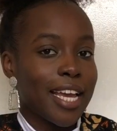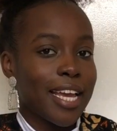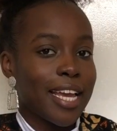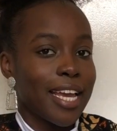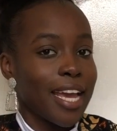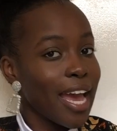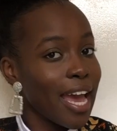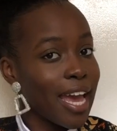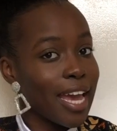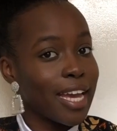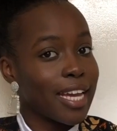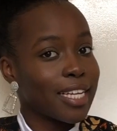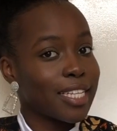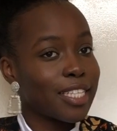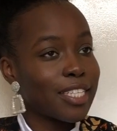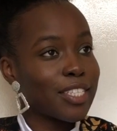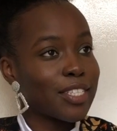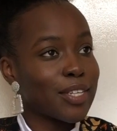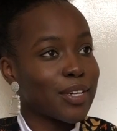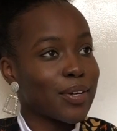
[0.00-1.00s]
Okay,
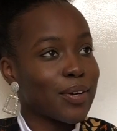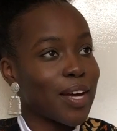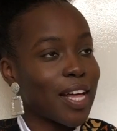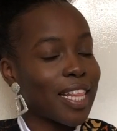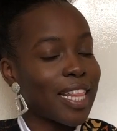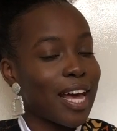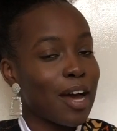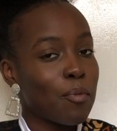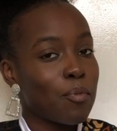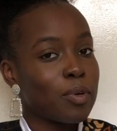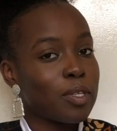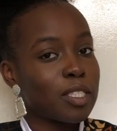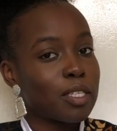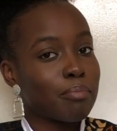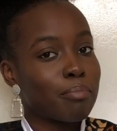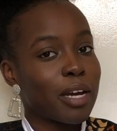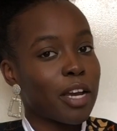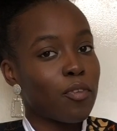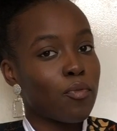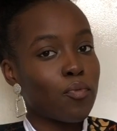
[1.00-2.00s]
so that was
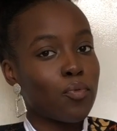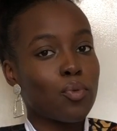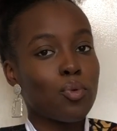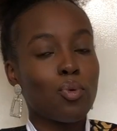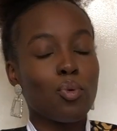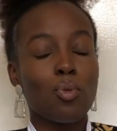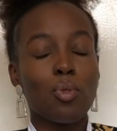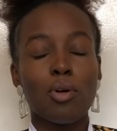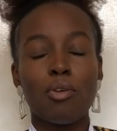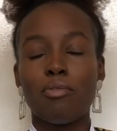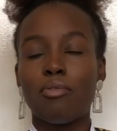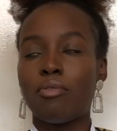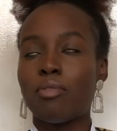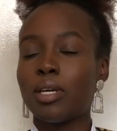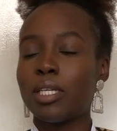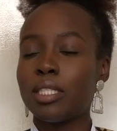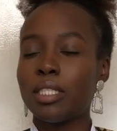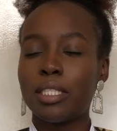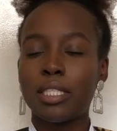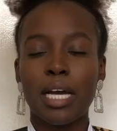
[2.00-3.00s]
my full
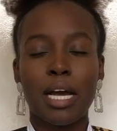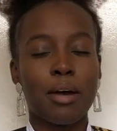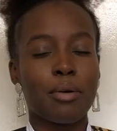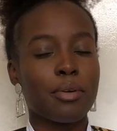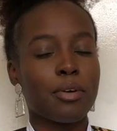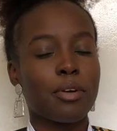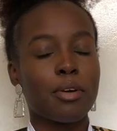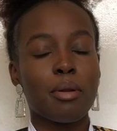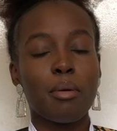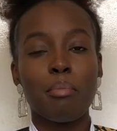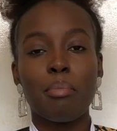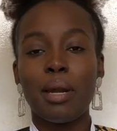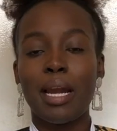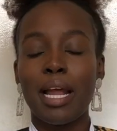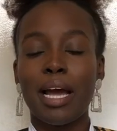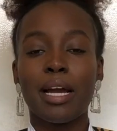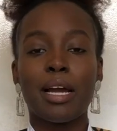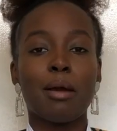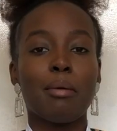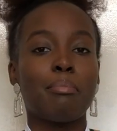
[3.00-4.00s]
rundown on
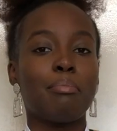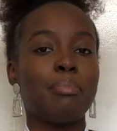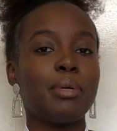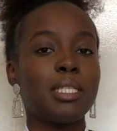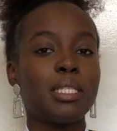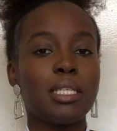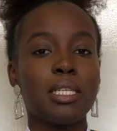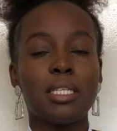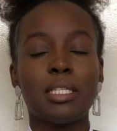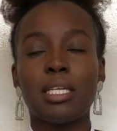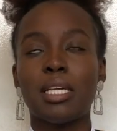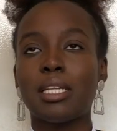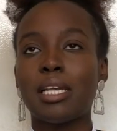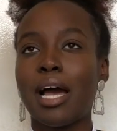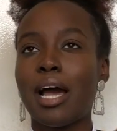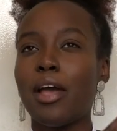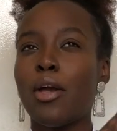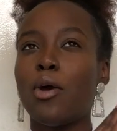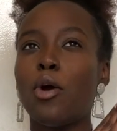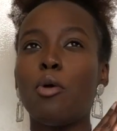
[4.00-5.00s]
black businesses.
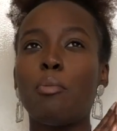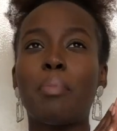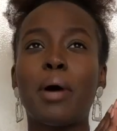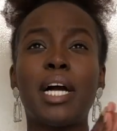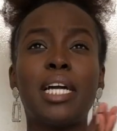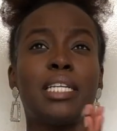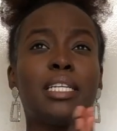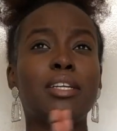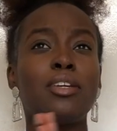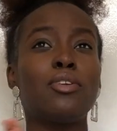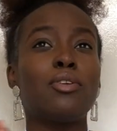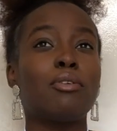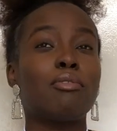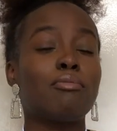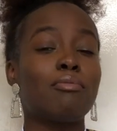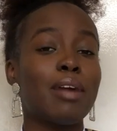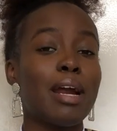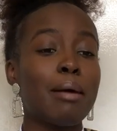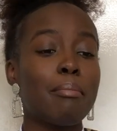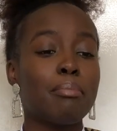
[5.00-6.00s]
I hope I did not
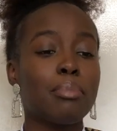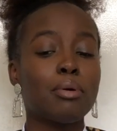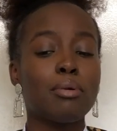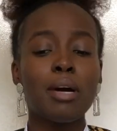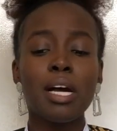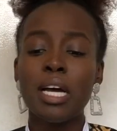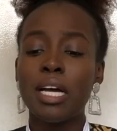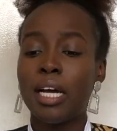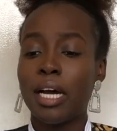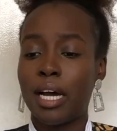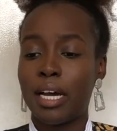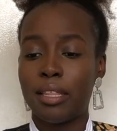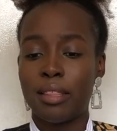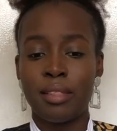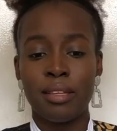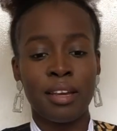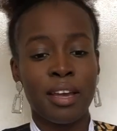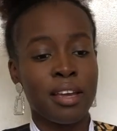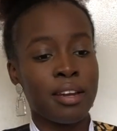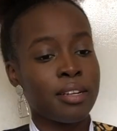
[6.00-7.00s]
ramble. I
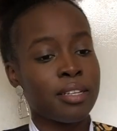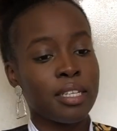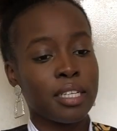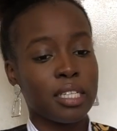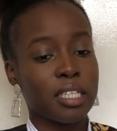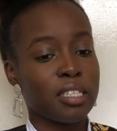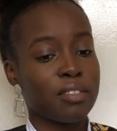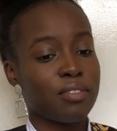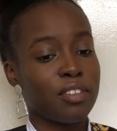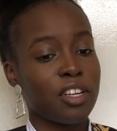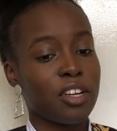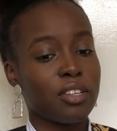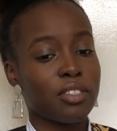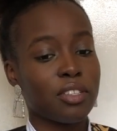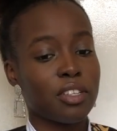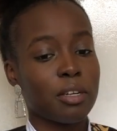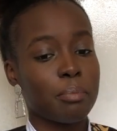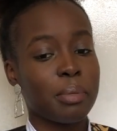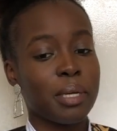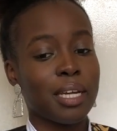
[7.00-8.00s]
think editing this video is
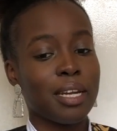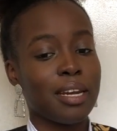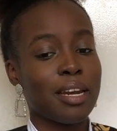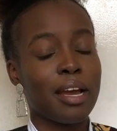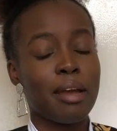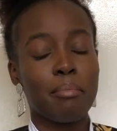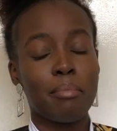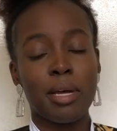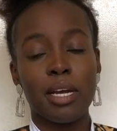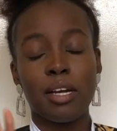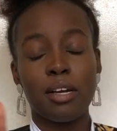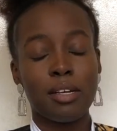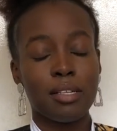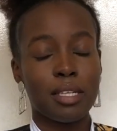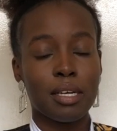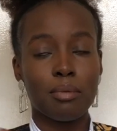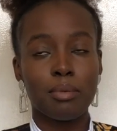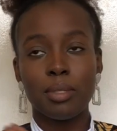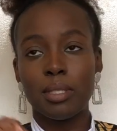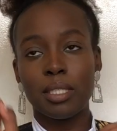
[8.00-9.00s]
going to be a nightmare because
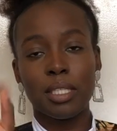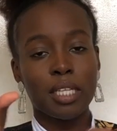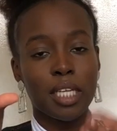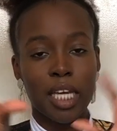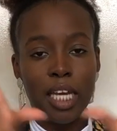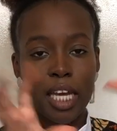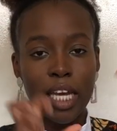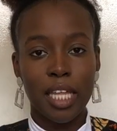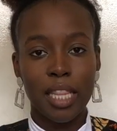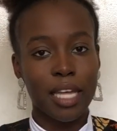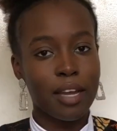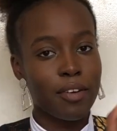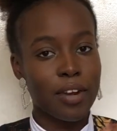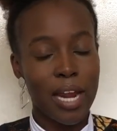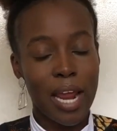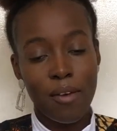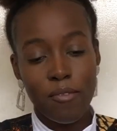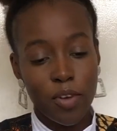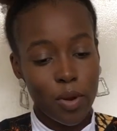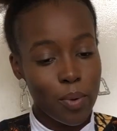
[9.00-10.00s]
I was here, there and
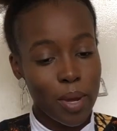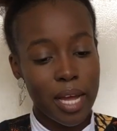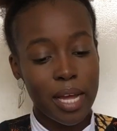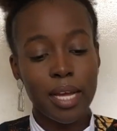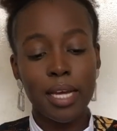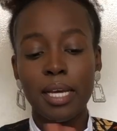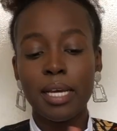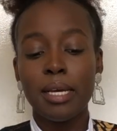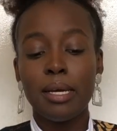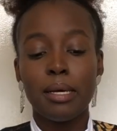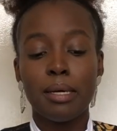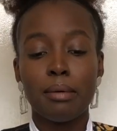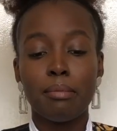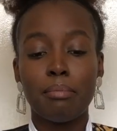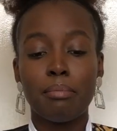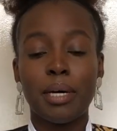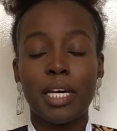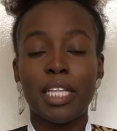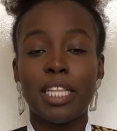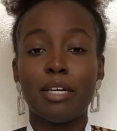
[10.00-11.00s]
everywhere,
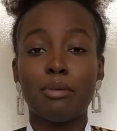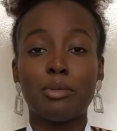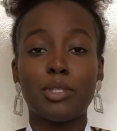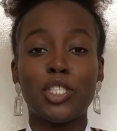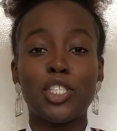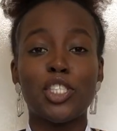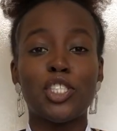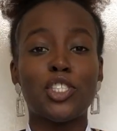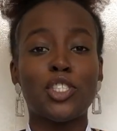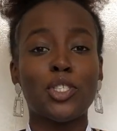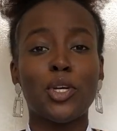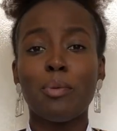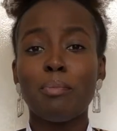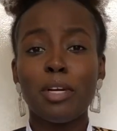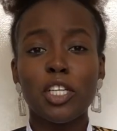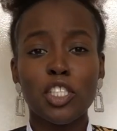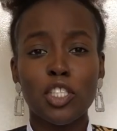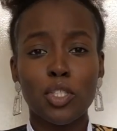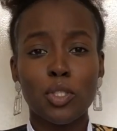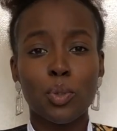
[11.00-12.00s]
but there was so
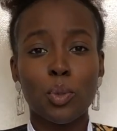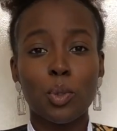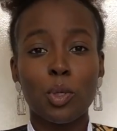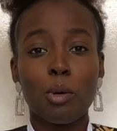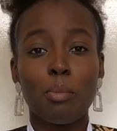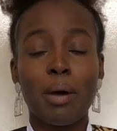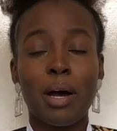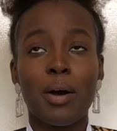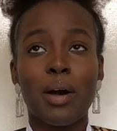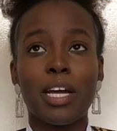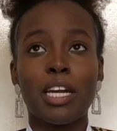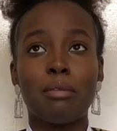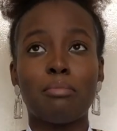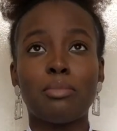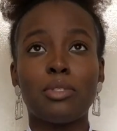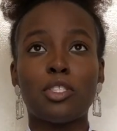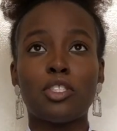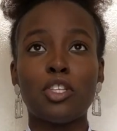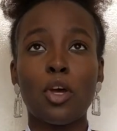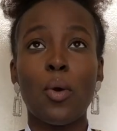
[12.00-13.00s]
much to talk about, and I'm
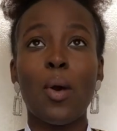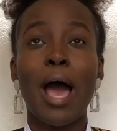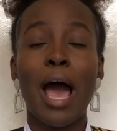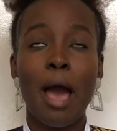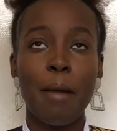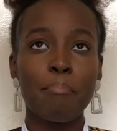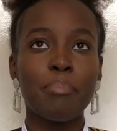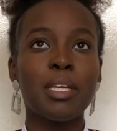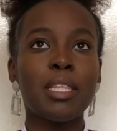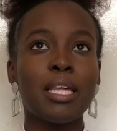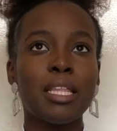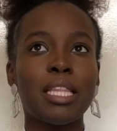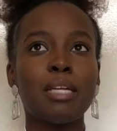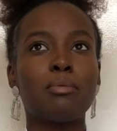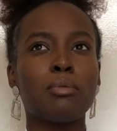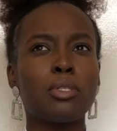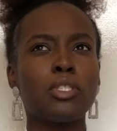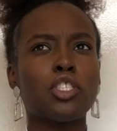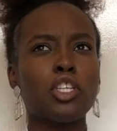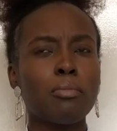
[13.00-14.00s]
so happy that there
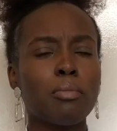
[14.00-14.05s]
was so